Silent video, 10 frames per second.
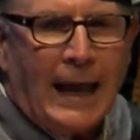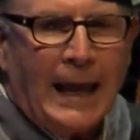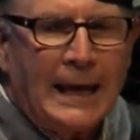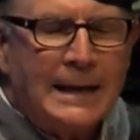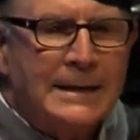
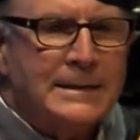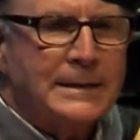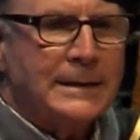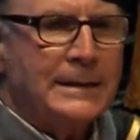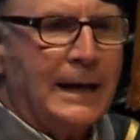and
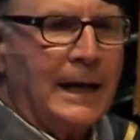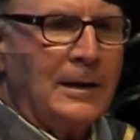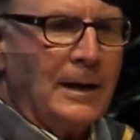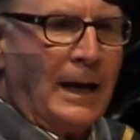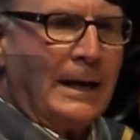
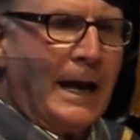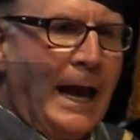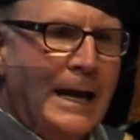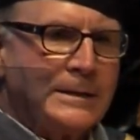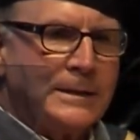I
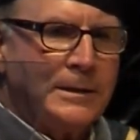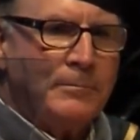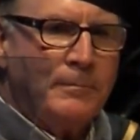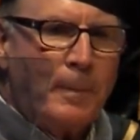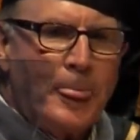asked
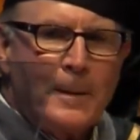him